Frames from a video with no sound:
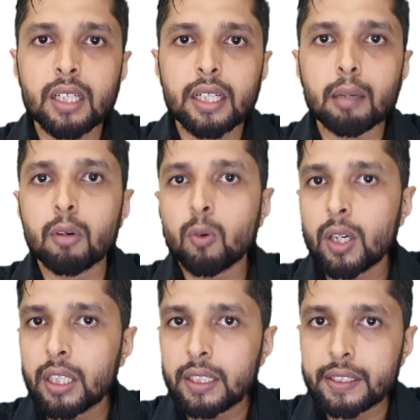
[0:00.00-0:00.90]
Number
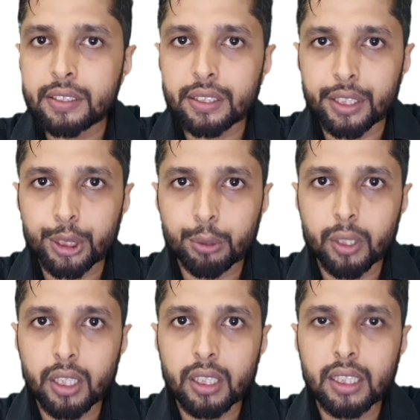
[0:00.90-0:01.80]
one is
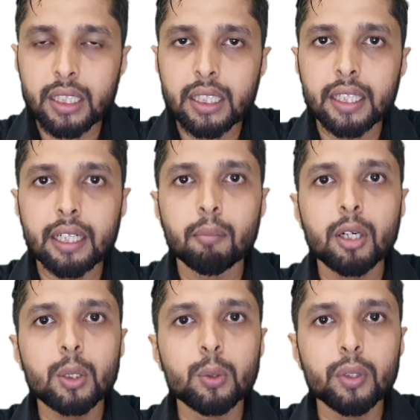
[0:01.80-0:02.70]
issuer, number
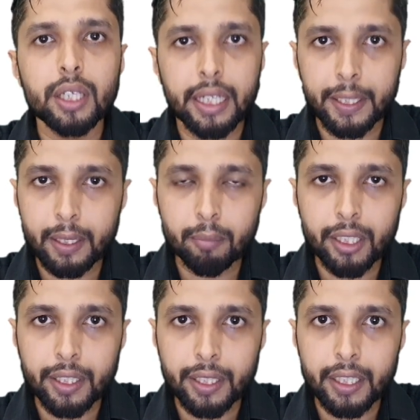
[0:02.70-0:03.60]
two
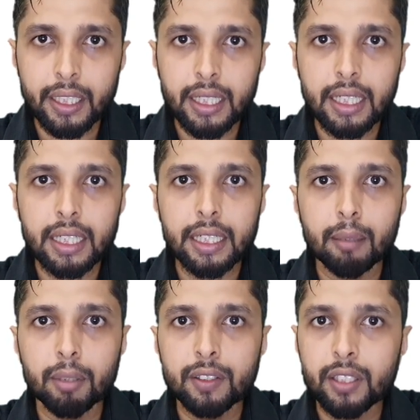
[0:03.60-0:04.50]
intermediary,
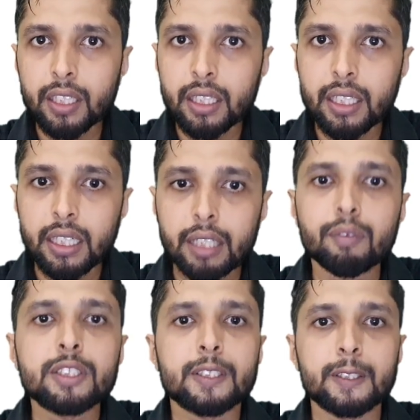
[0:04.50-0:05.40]
number three
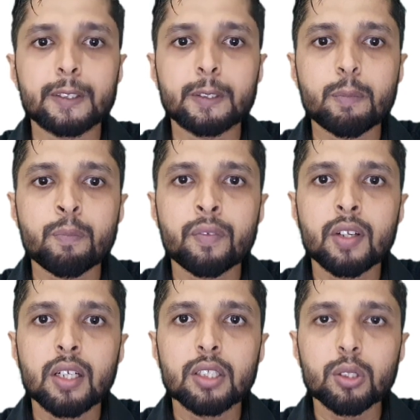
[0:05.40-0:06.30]
investors.
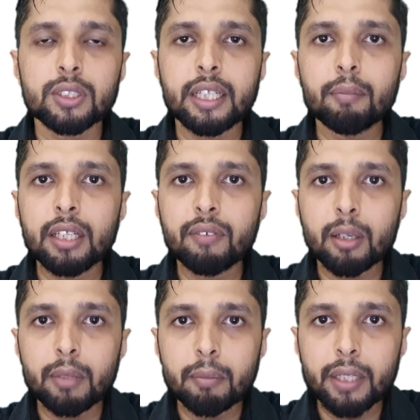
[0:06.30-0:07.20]
So SEBI will
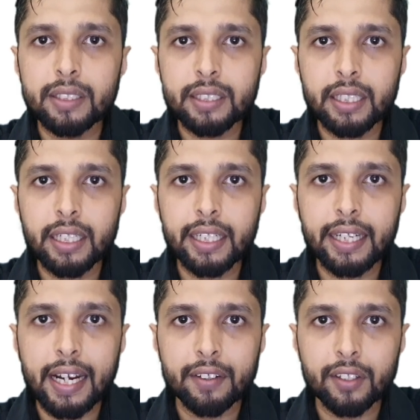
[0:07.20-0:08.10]
be basically
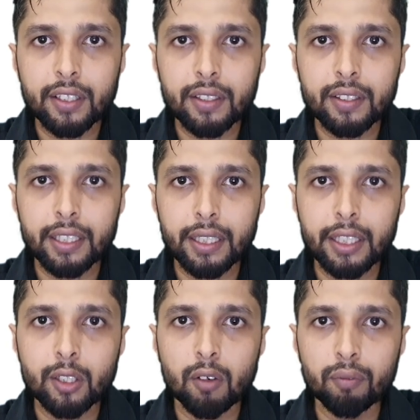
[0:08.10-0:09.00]
catering the
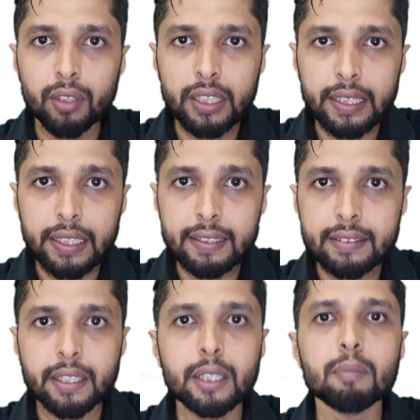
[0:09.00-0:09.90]
need of these
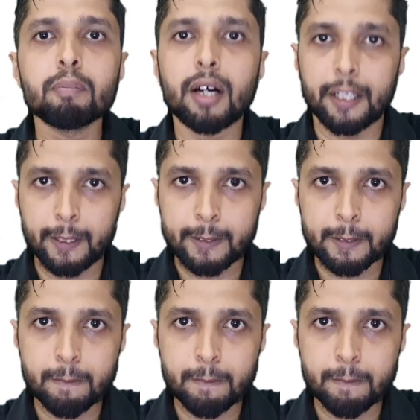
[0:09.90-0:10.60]
three parties.